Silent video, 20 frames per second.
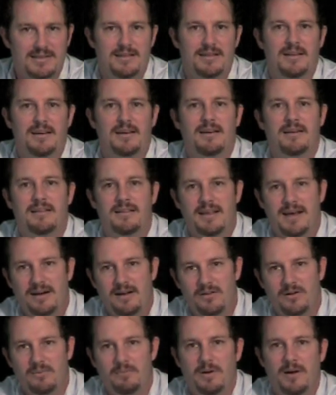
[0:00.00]
thing and that
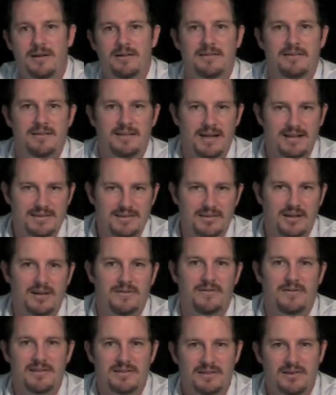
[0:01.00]
other button and that
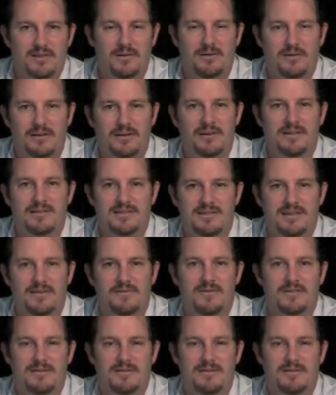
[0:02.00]
stuff and this other thing and stuff,